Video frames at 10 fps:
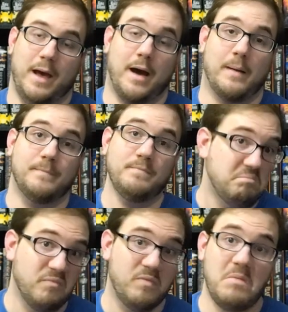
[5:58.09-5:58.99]

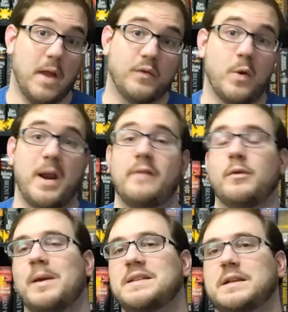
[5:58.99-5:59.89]
For
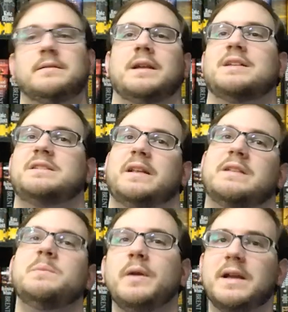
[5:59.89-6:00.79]
whatever reason, it's
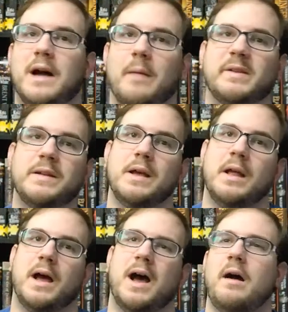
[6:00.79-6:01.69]
pretty common.
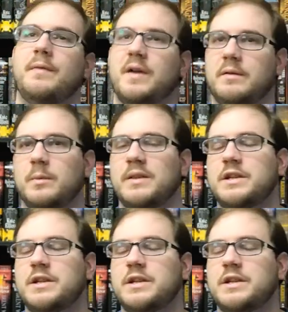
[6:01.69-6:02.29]
The